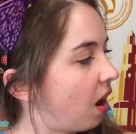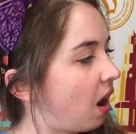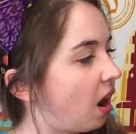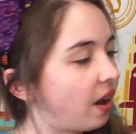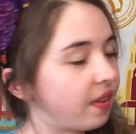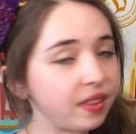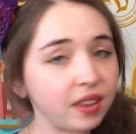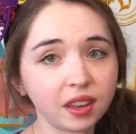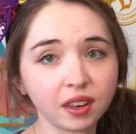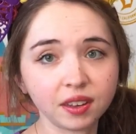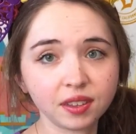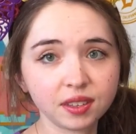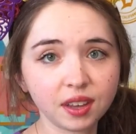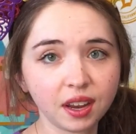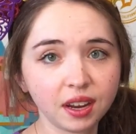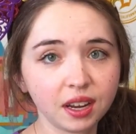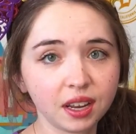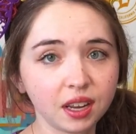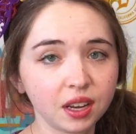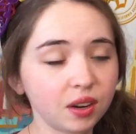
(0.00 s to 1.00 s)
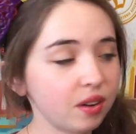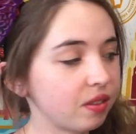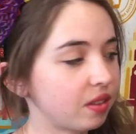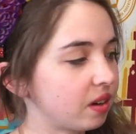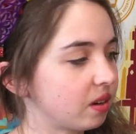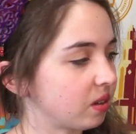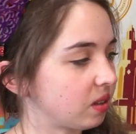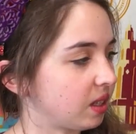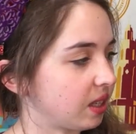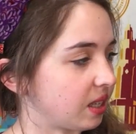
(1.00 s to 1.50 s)
On the inside here,
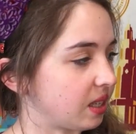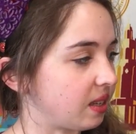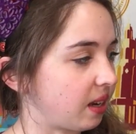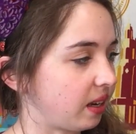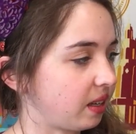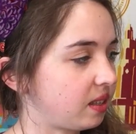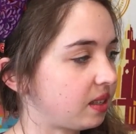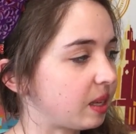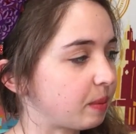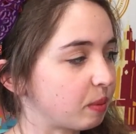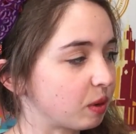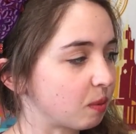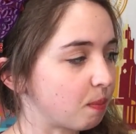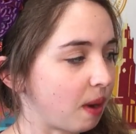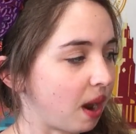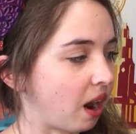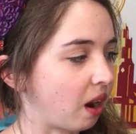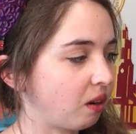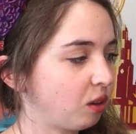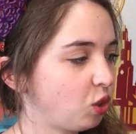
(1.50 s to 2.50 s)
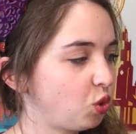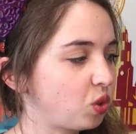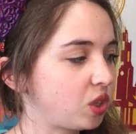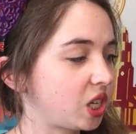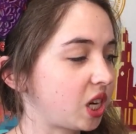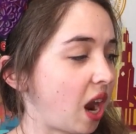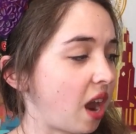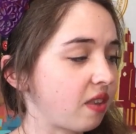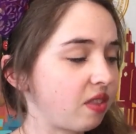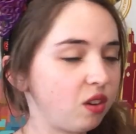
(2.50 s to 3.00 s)
there's this nice zippered pouch,
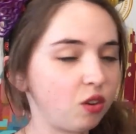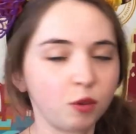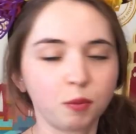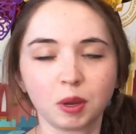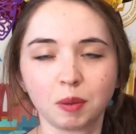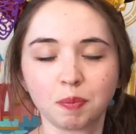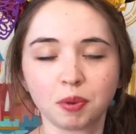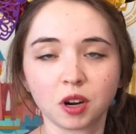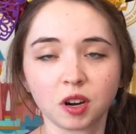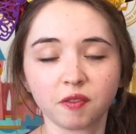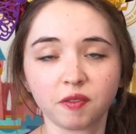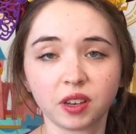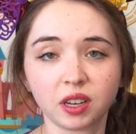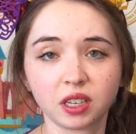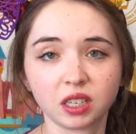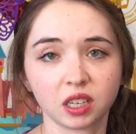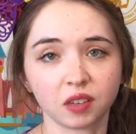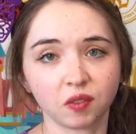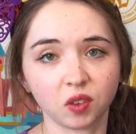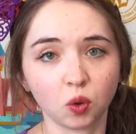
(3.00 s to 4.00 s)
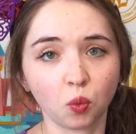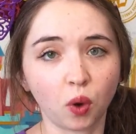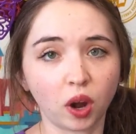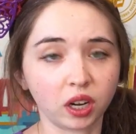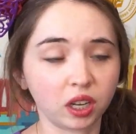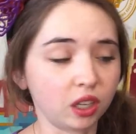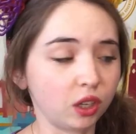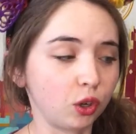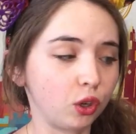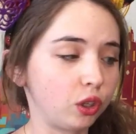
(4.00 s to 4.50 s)
which I think would be perfect if you
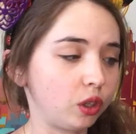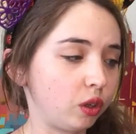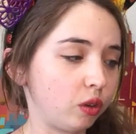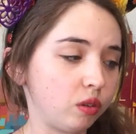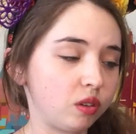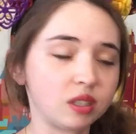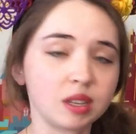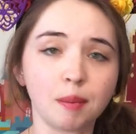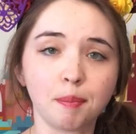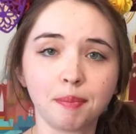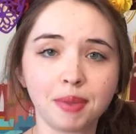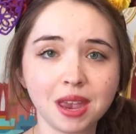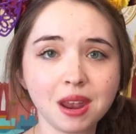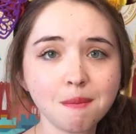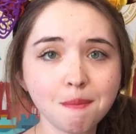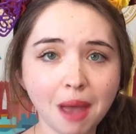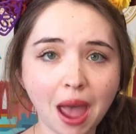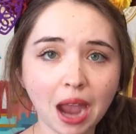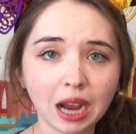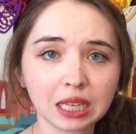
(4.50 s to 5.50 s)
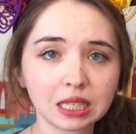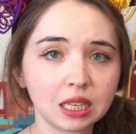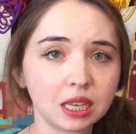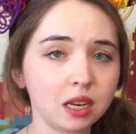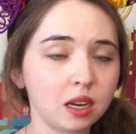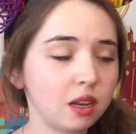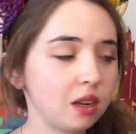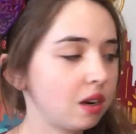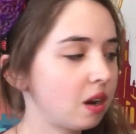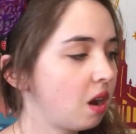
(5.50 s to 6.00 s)
want to include some pin backs
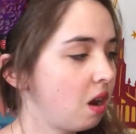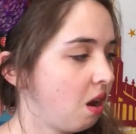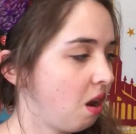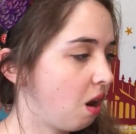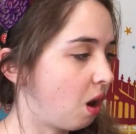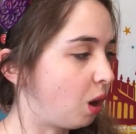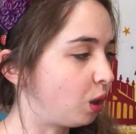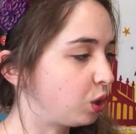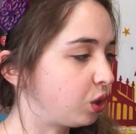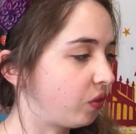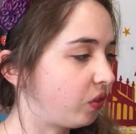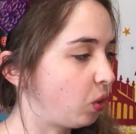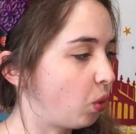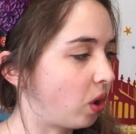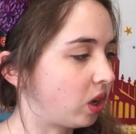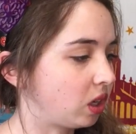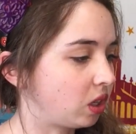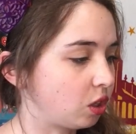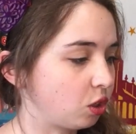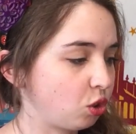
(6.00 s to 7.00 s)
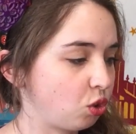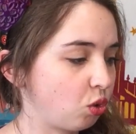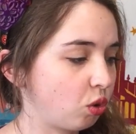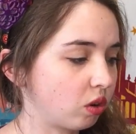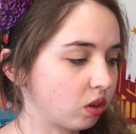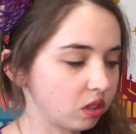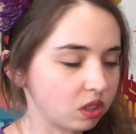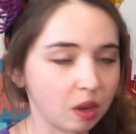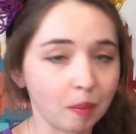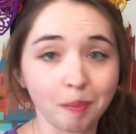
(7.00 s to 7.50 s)
in it. Also, if you wanted to
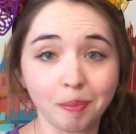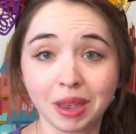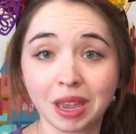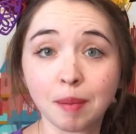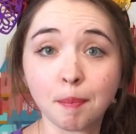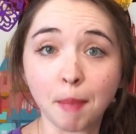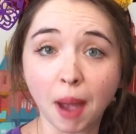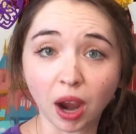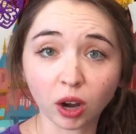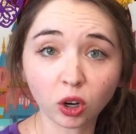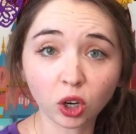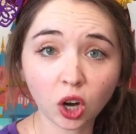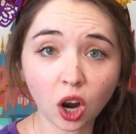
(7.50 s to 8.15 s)
store some pin backer